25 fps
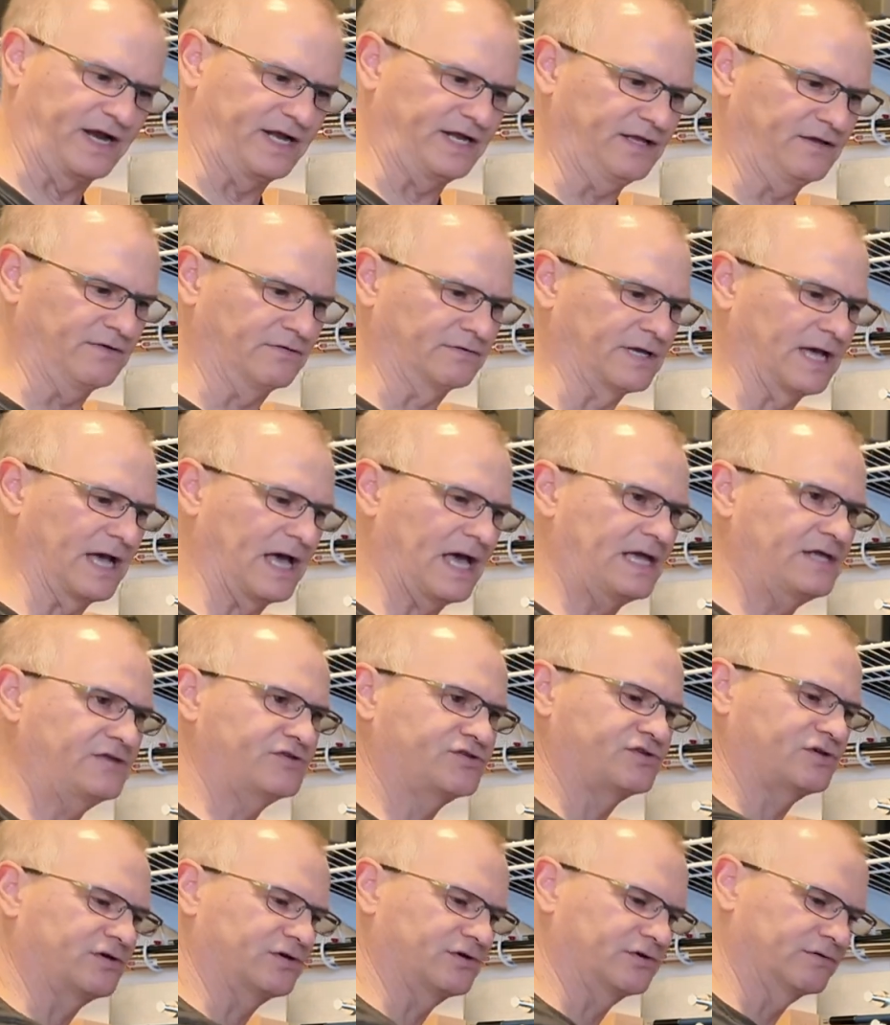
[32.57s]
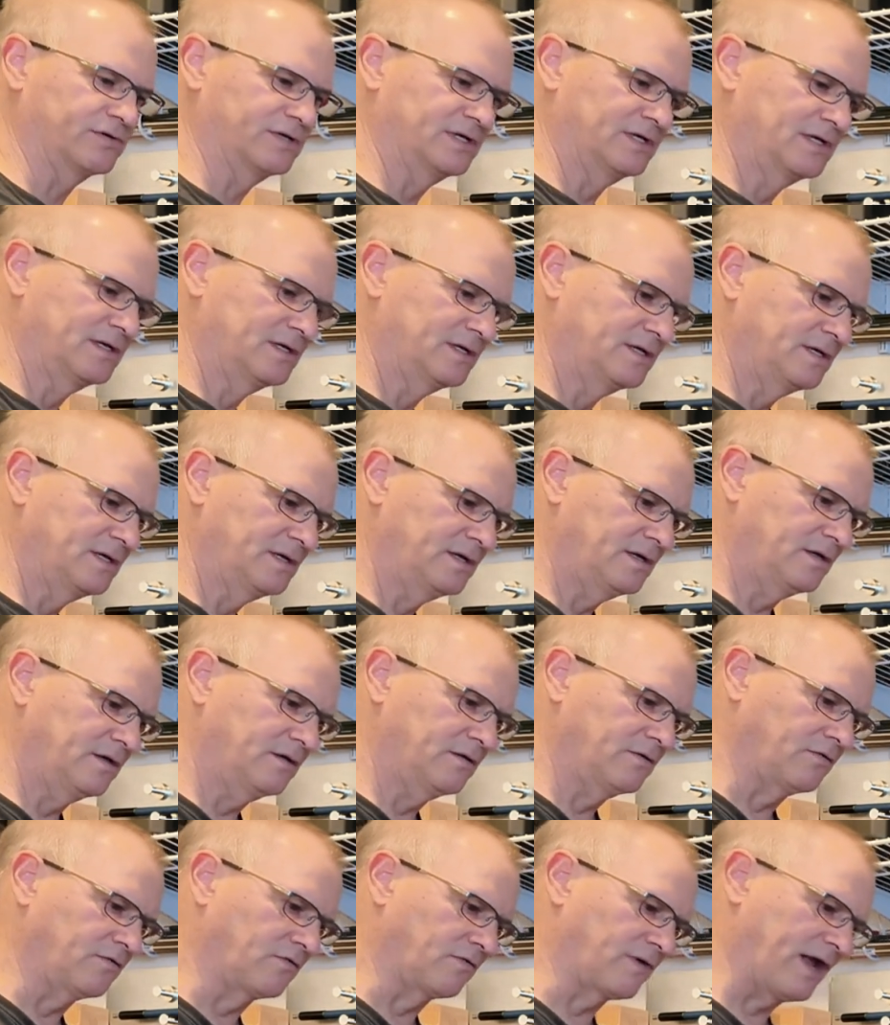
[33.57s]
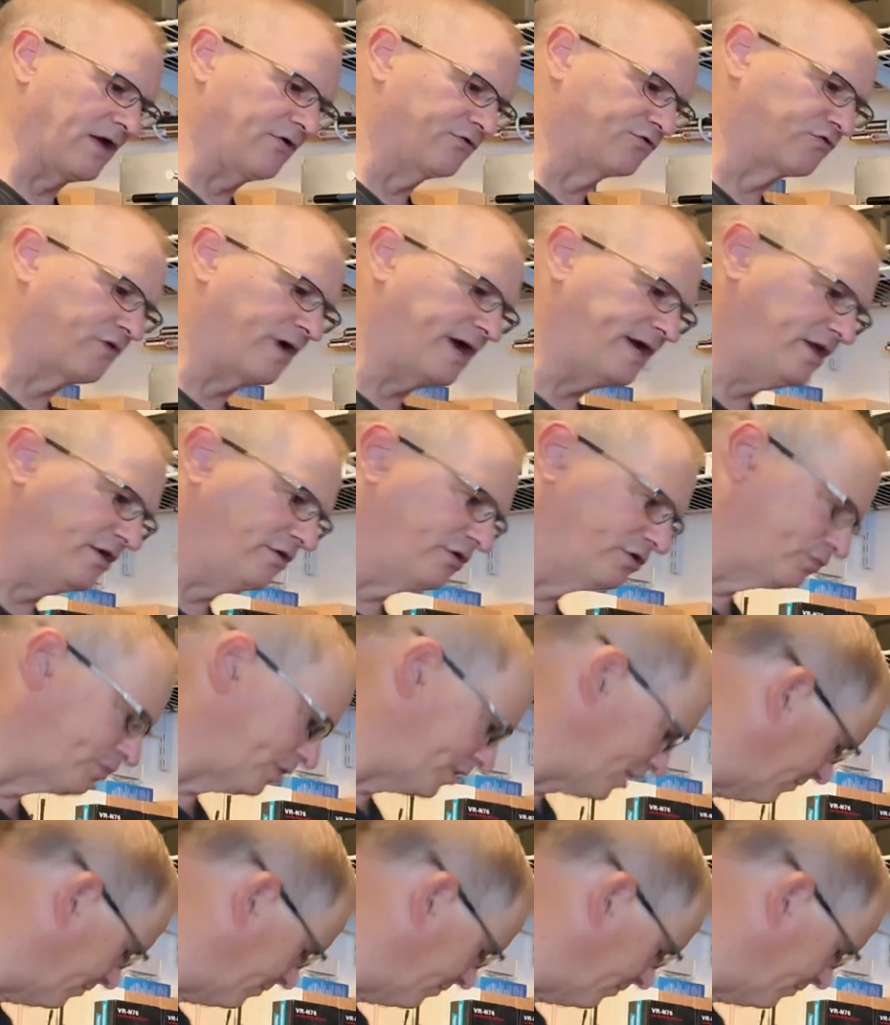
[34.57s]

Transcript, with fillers: radial guy, so ground radials